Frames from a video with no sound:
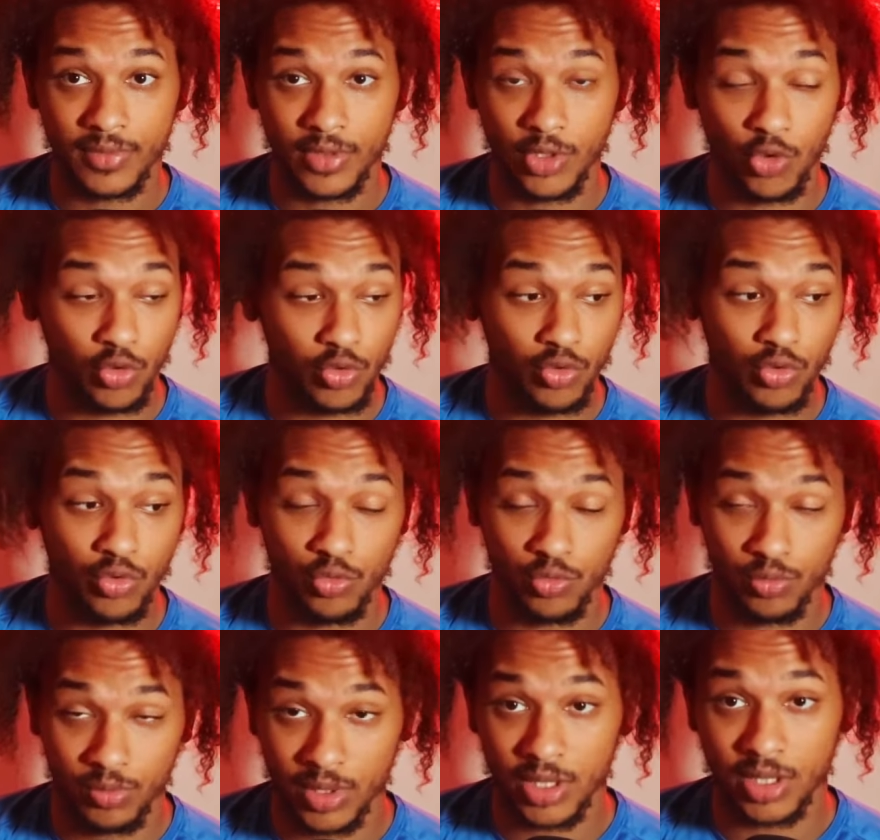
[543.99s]

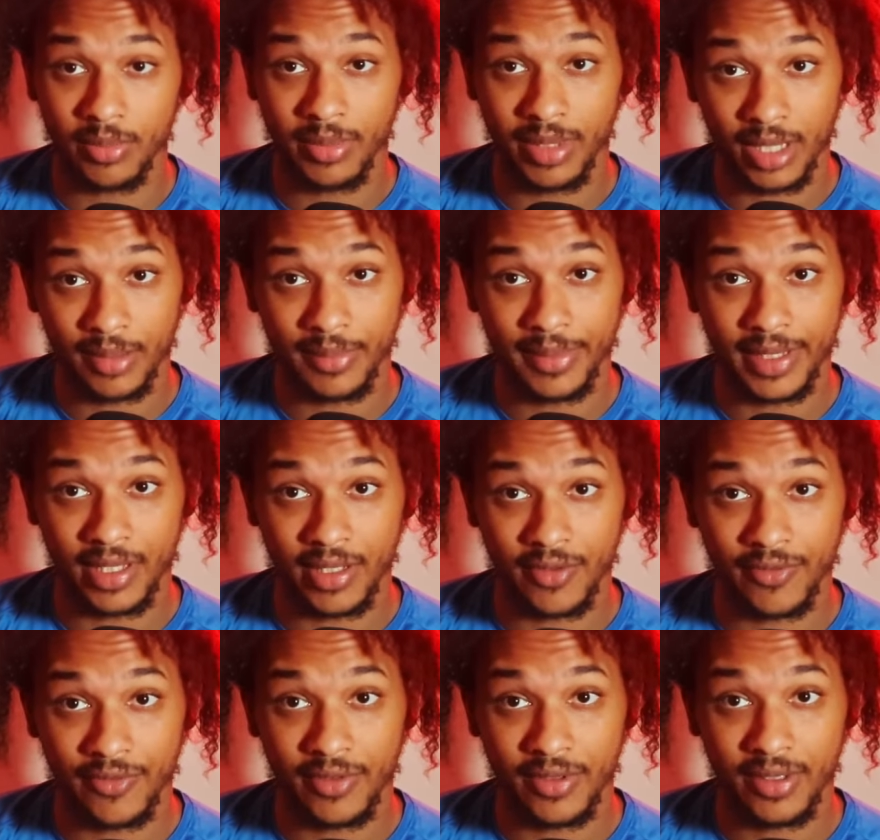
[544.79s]
Umar
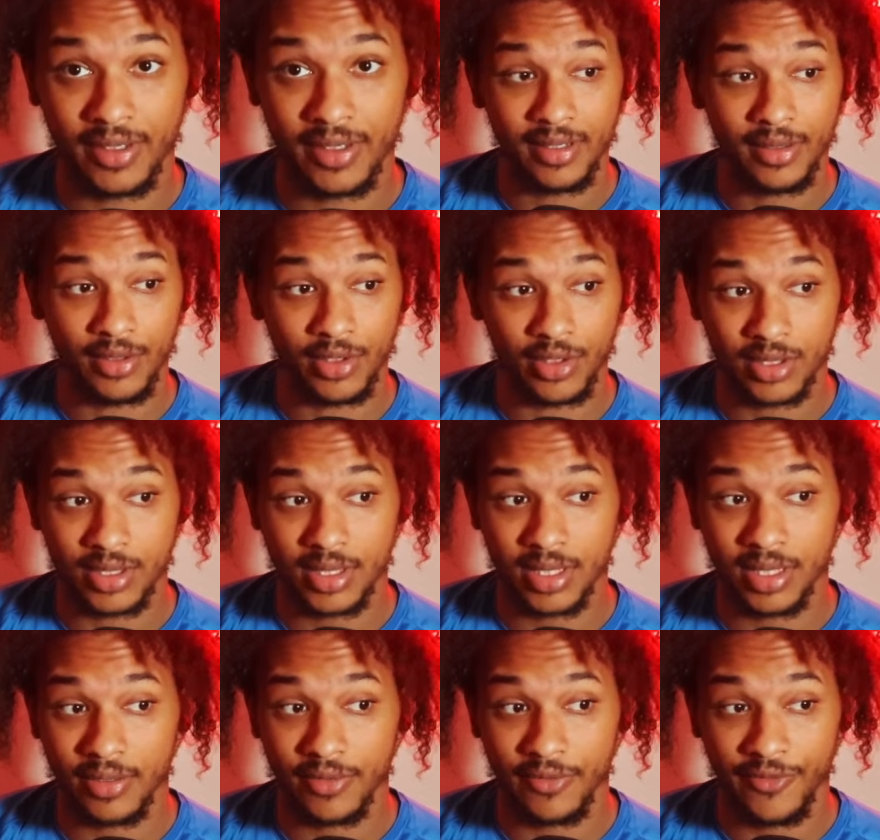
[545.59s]
Nurmagomedov
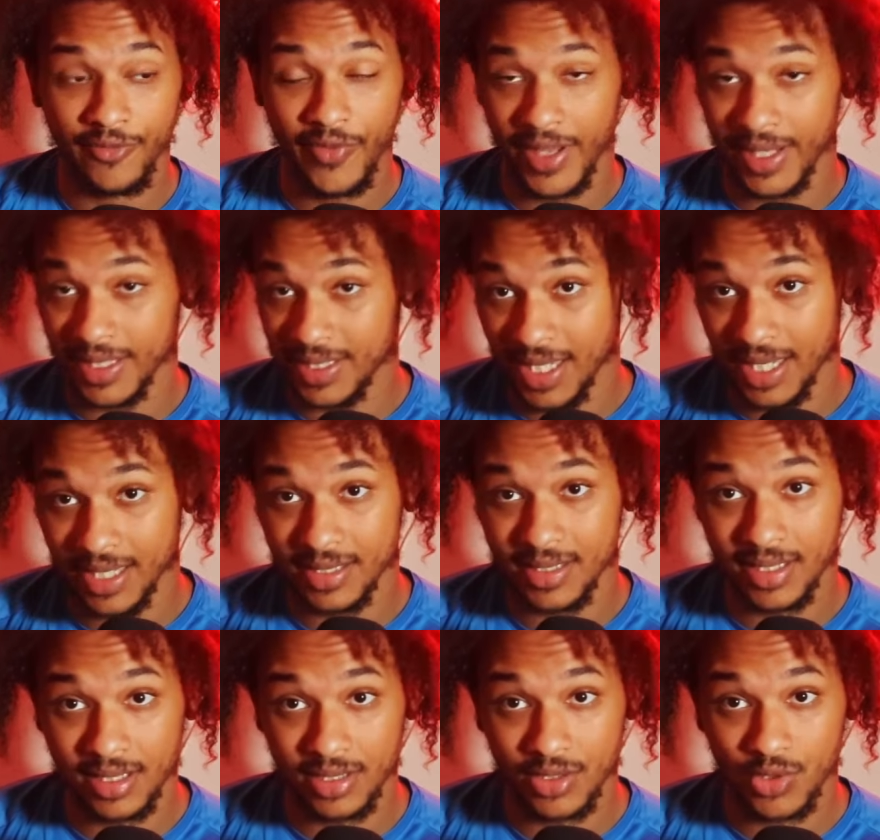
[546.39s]
looked
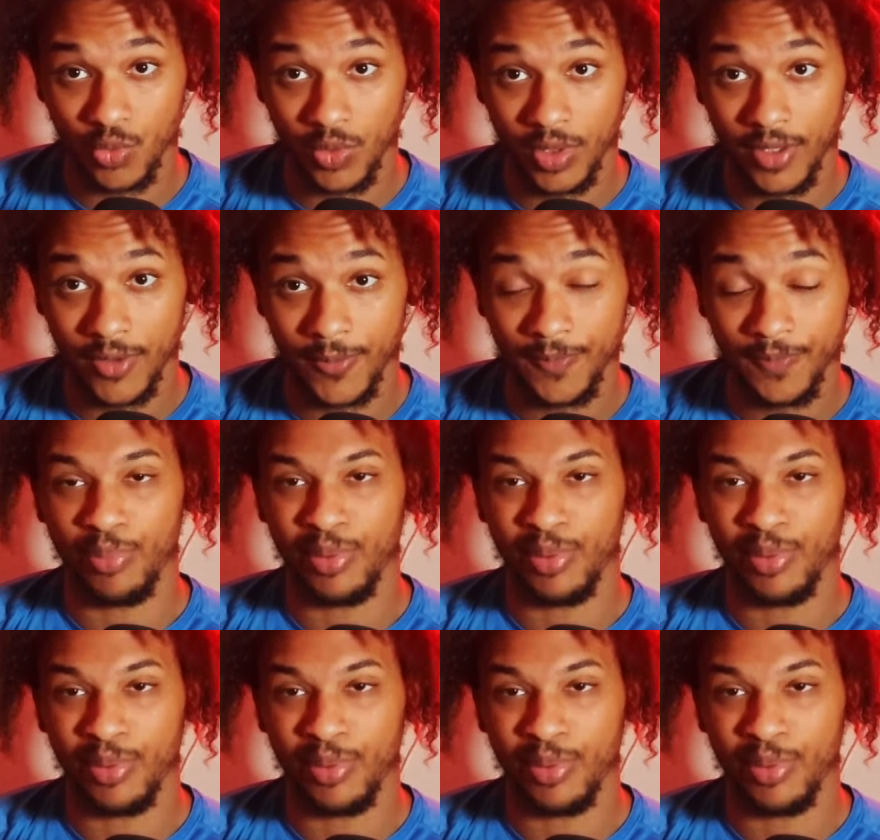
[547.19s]
fantastic as well.